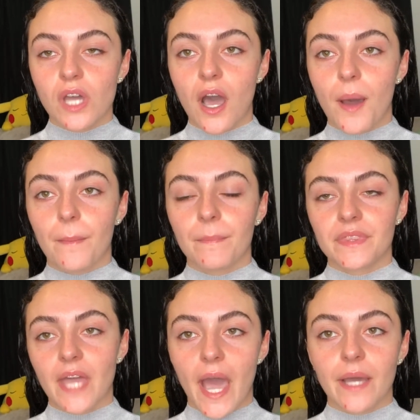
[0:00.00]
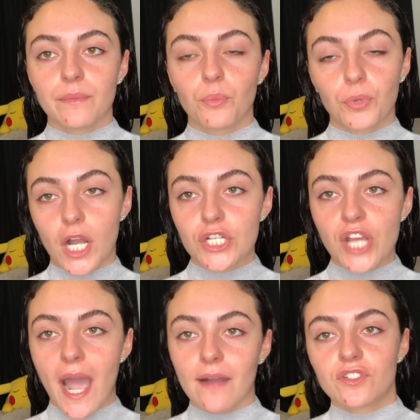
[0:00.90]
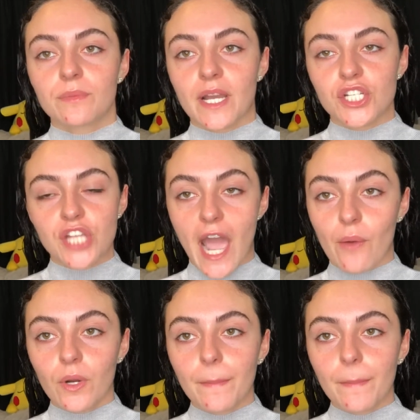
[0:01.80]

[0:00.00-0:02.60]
that brush after my shower,